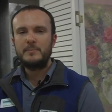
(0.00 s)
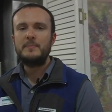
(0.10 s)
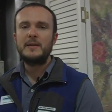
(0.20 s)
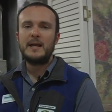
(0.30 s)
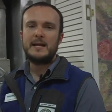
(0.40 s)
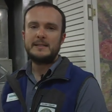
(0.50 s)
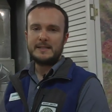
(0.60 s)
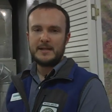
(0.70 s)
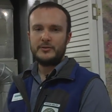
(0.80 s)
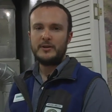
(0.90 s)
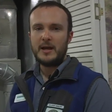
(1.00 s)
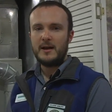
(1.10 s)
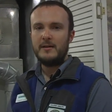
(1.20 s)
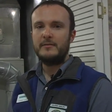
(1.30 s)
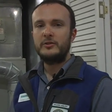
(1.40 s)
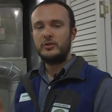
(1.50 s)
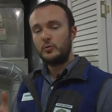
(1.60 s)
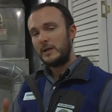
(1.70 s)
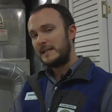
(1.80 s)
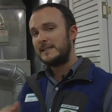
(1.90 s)
BPI standard of
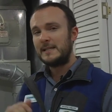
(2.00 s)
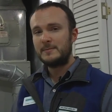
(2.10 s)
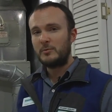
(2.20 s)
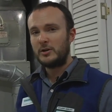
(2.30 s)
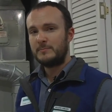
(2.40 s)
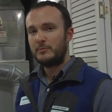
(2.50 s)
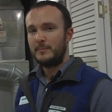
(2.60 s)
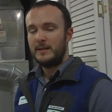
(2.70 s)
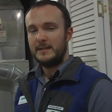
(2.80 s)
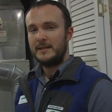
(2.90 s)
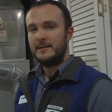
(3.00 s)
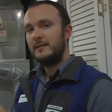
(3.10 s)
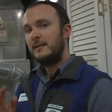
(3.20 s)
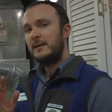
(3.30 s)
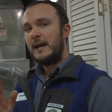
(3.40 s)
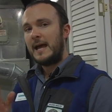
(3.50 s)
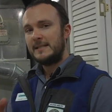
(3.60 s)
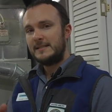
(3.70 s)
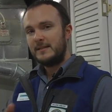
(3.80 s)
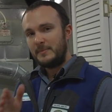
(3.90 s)
26 parts per million
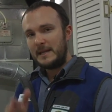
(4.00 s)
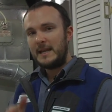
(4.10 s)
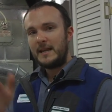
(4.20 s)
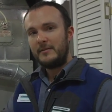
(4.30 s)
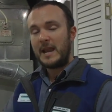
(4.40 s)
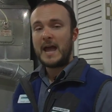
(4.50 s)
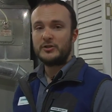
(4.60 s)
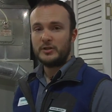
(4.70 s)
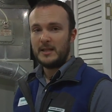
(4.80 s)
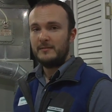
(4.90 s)
as the beginning of an action